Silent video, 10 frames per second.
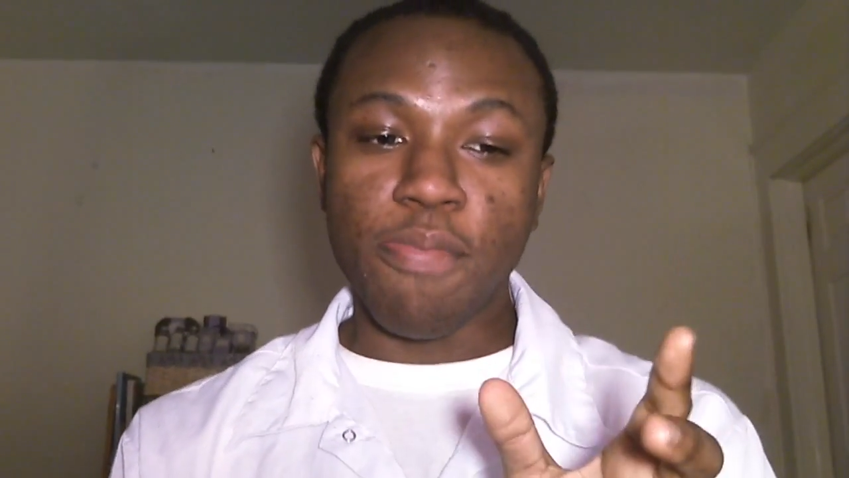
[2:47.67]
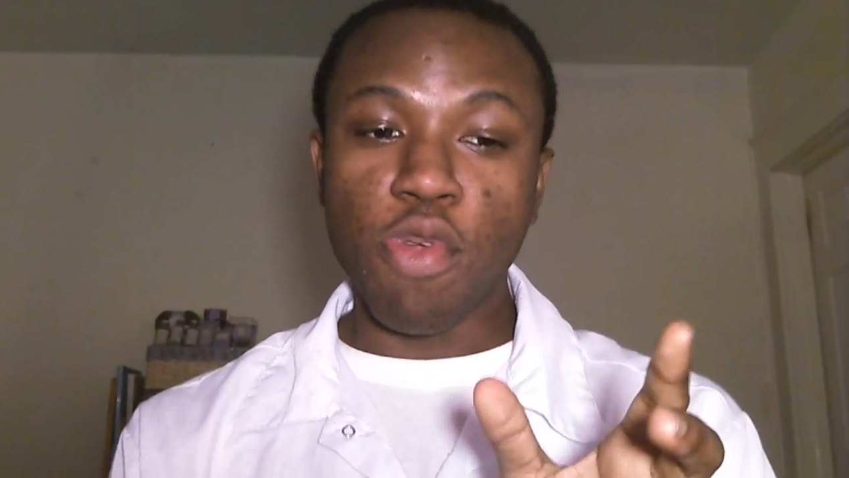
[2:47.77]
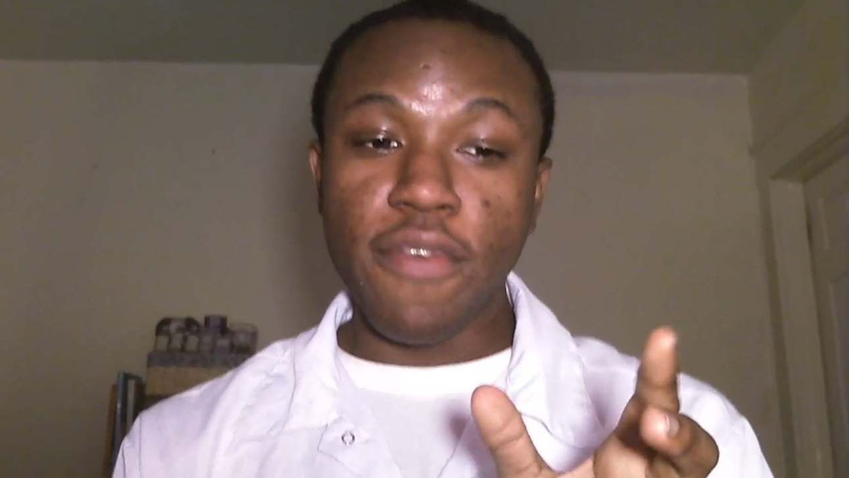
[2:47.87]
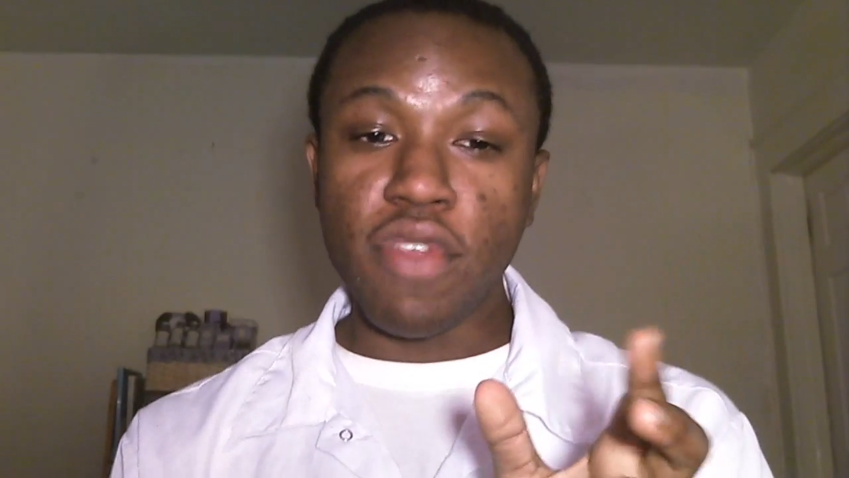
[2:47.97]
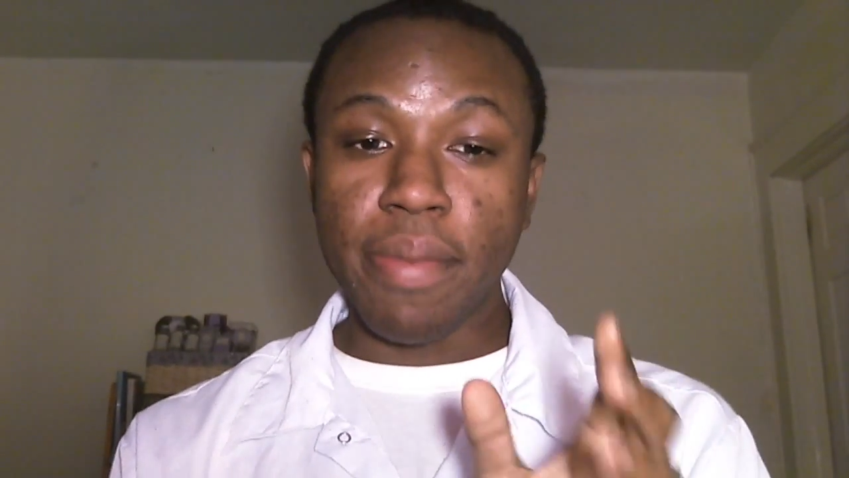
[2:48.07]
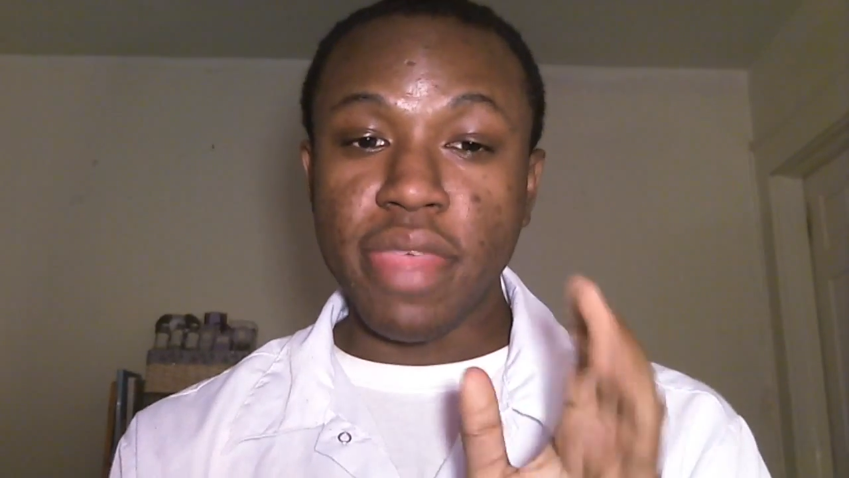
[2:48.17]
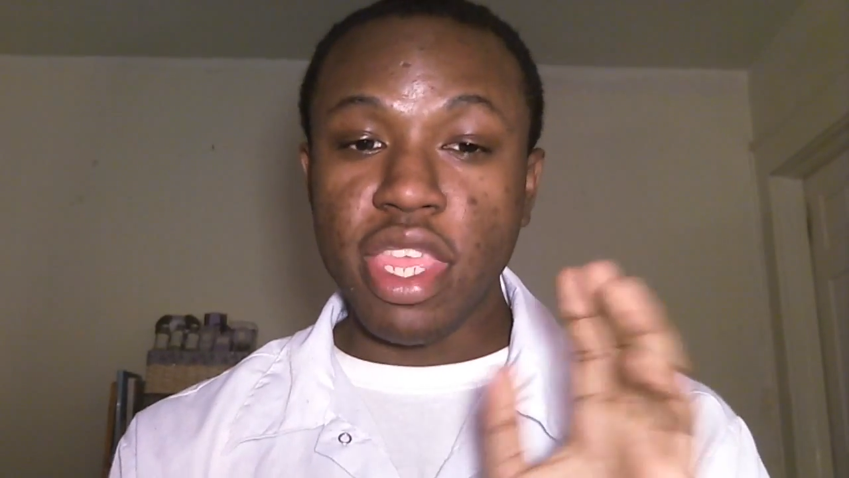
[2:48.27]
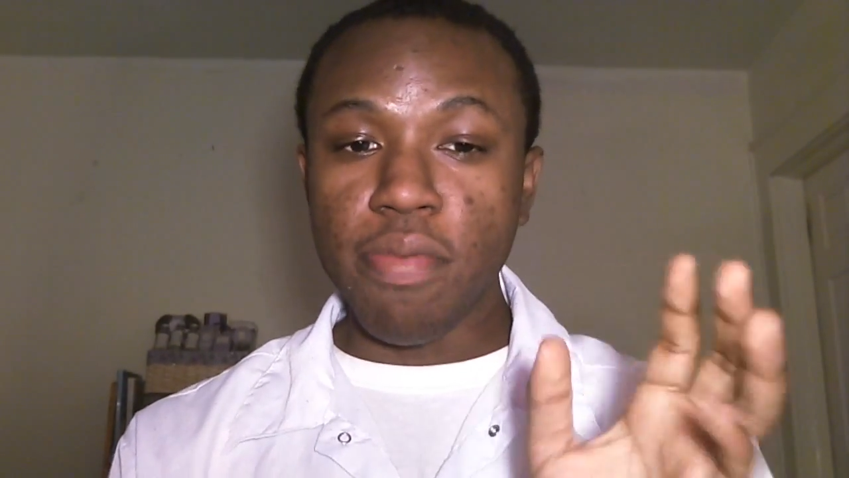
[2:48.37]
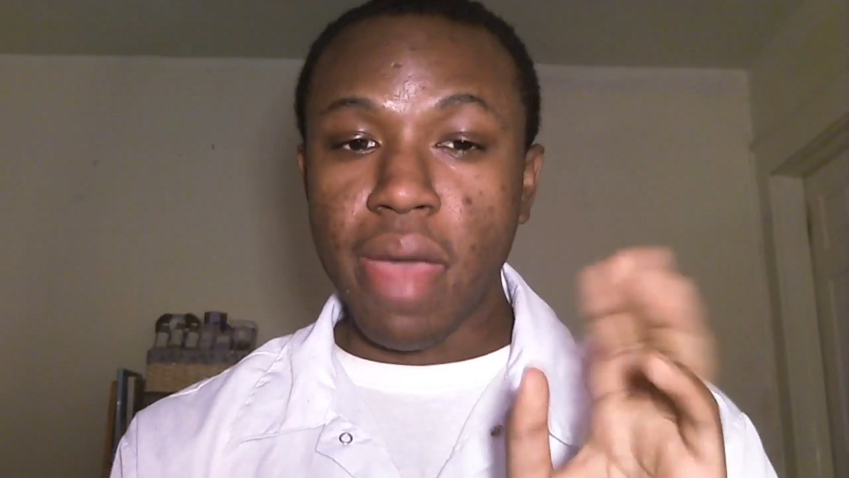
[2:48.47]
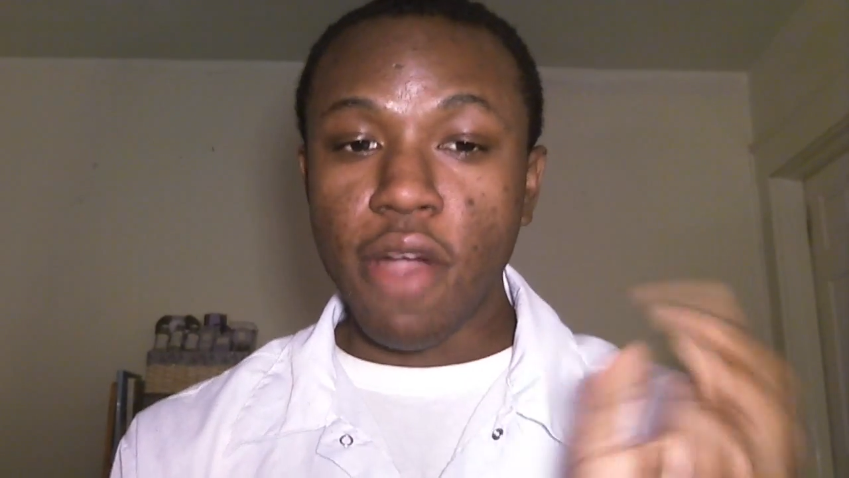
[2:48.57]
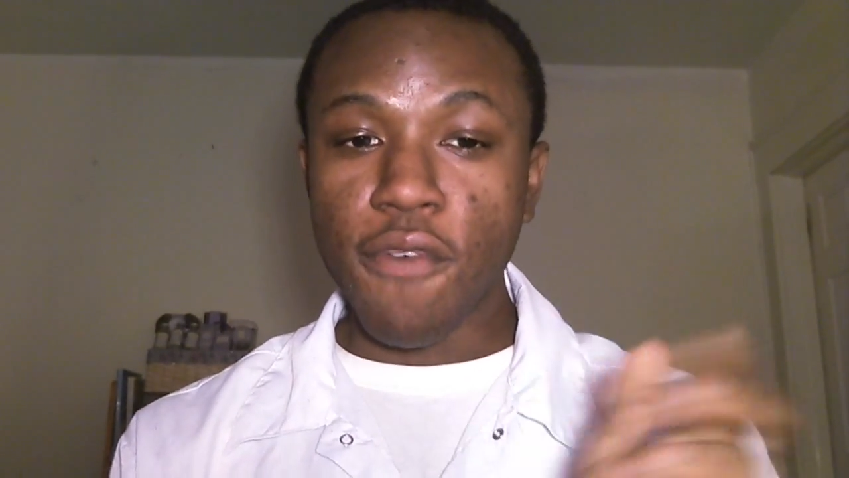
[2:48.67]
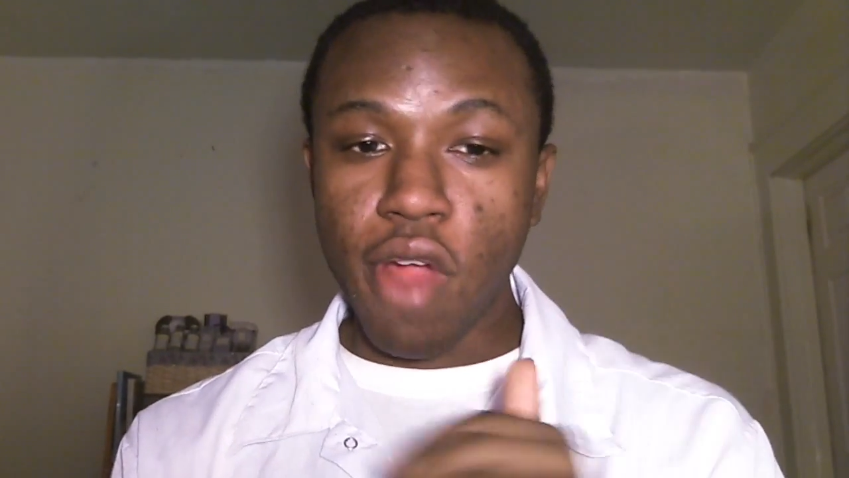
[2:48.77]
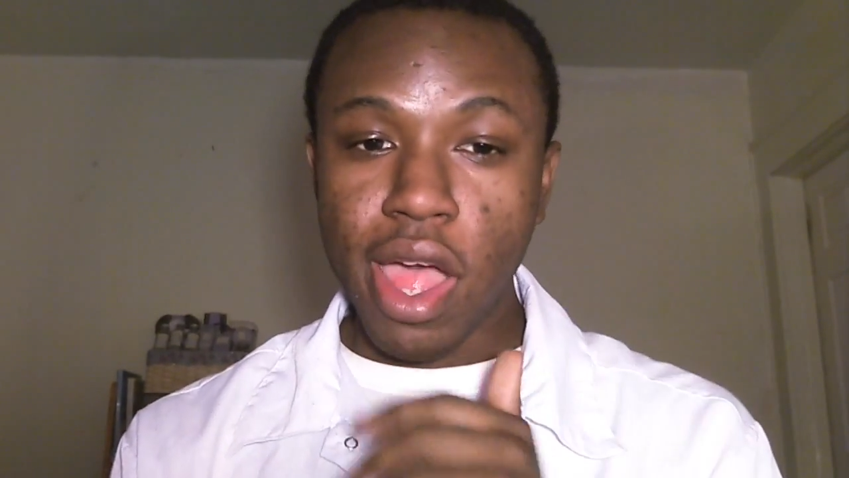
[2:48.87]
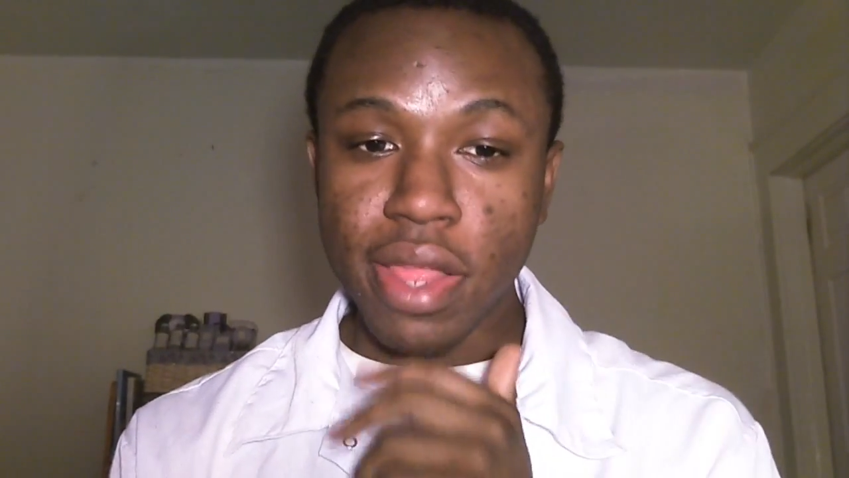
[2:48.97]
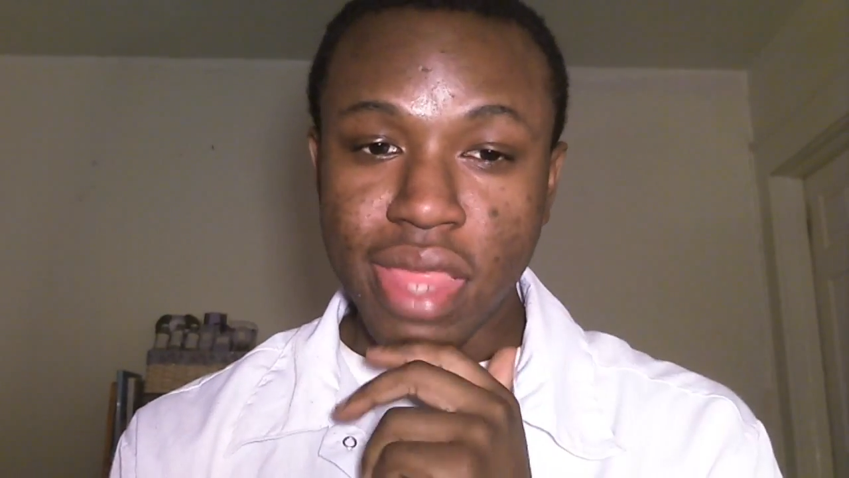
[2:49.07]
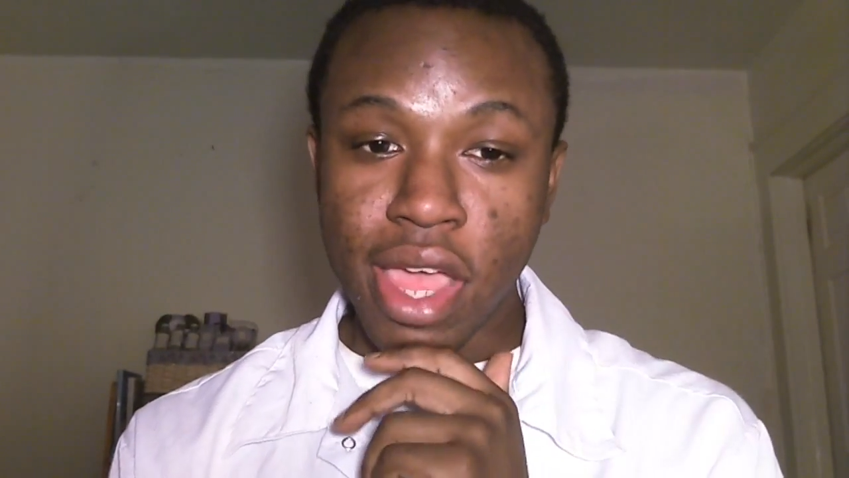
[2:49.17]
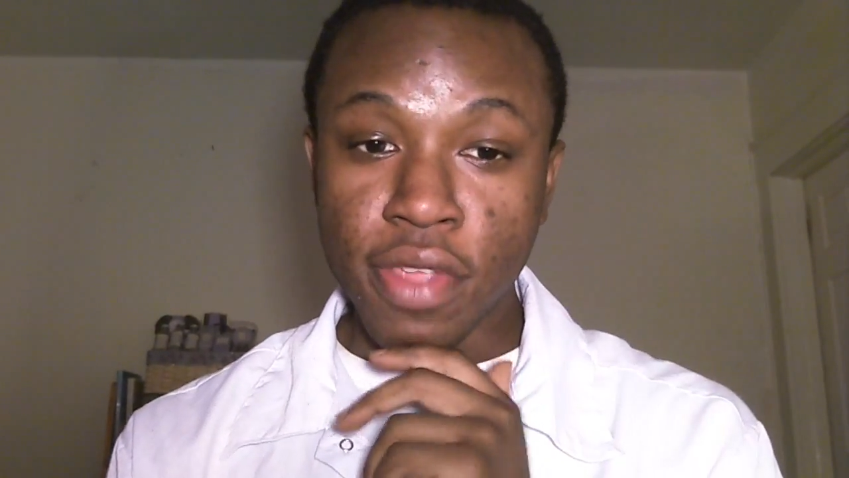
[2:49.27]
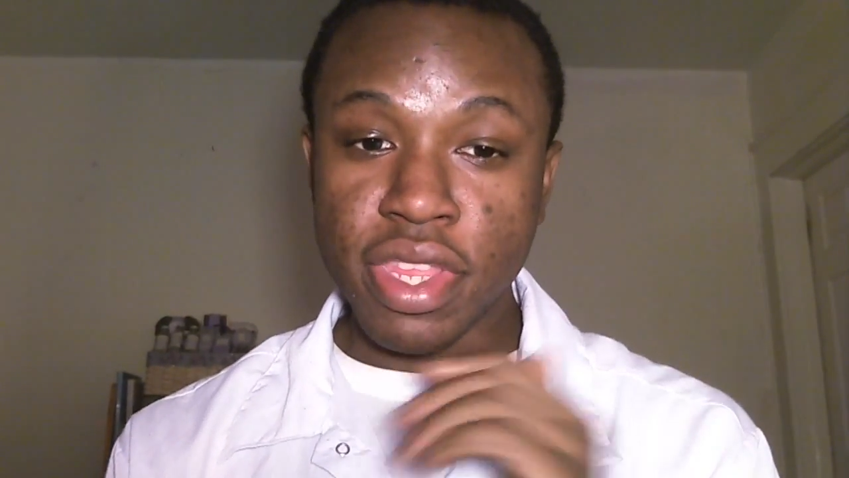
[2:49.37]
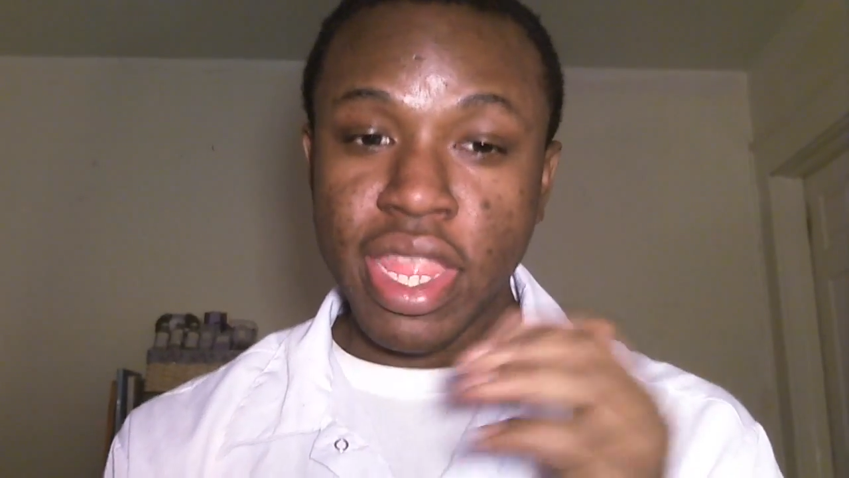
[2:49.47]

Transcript: the preview and I'm gonna give you my overall thoughts.